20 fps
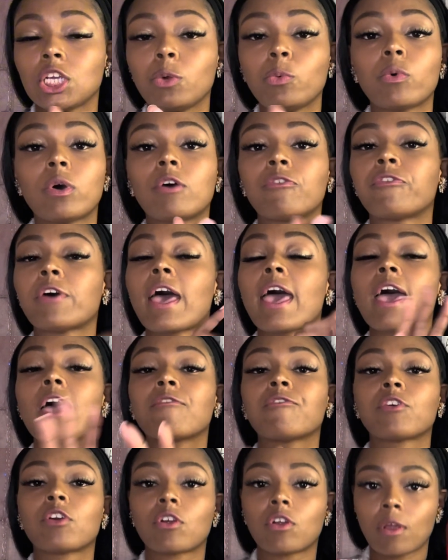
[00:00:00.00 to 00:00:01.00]
will
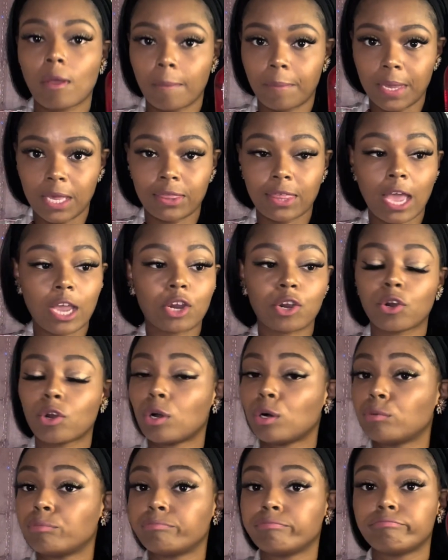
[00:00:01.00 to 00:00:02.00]
forever be that
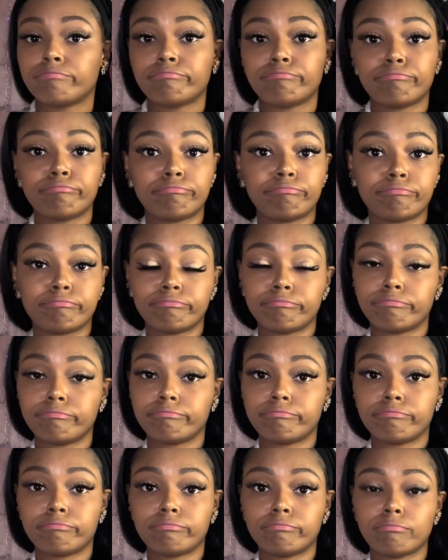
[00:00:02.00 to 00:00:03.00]
girl,
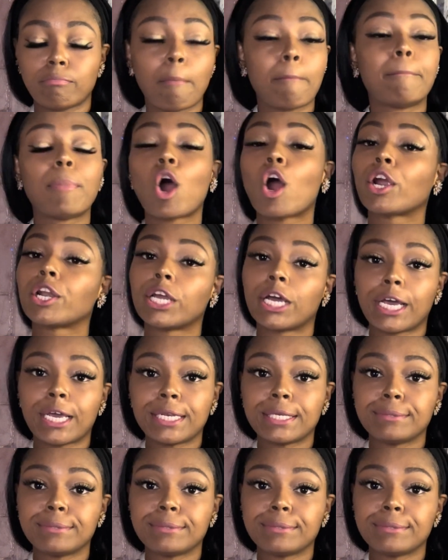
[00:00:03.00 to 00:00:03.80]
bar none.